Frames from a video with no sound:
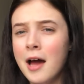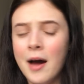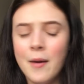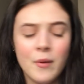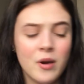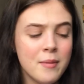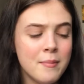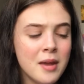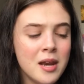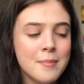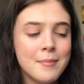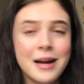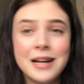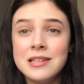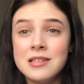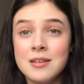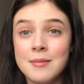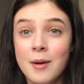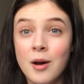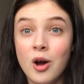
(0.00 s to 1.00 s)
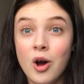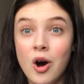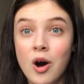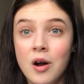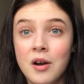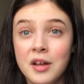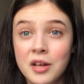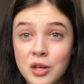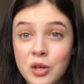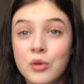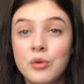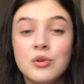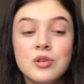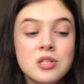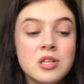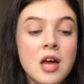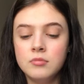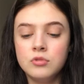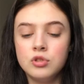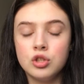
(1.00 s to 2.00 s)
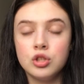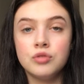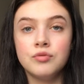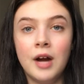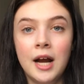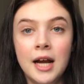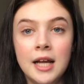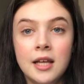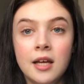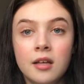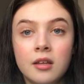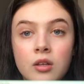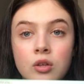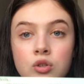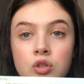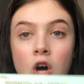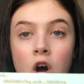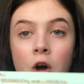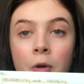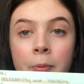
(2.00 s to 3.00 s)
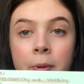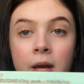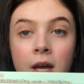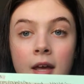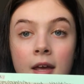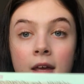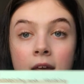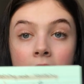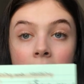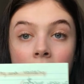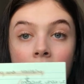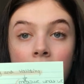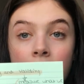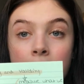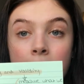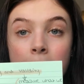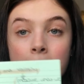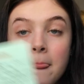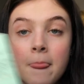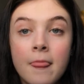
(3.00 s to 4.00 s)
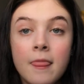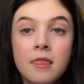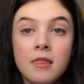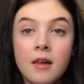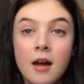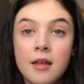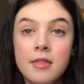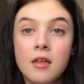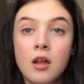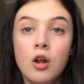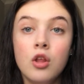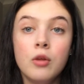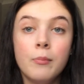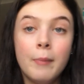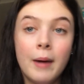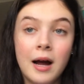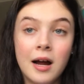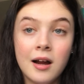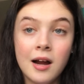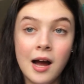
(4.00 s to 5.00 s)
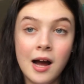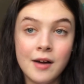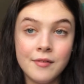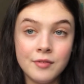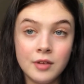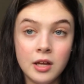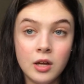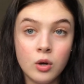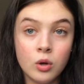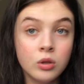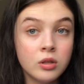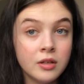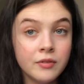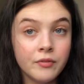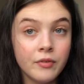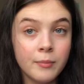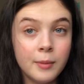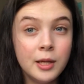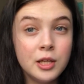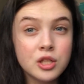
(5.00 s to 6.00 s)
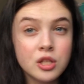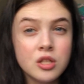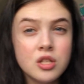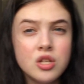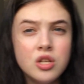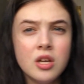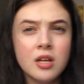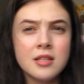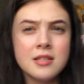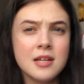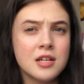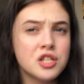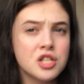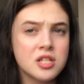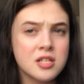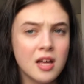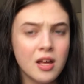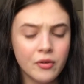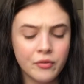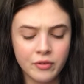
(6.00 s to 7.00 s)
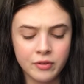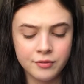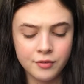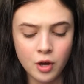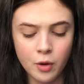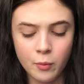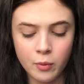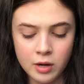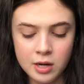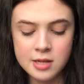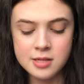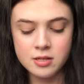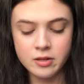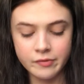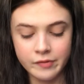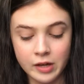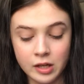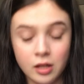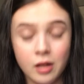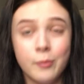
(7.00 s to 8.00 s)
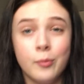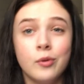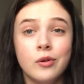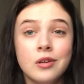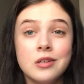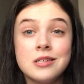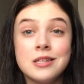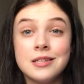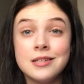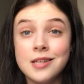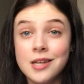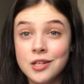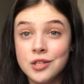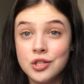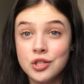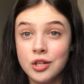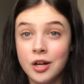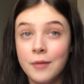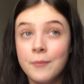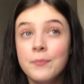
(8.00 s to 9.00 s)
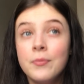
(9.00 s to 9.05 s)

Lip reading: I want to minimise the amount of card I use, just write like the topic here, and then on the back have like all the information so you can test yourself if no one is available to test you.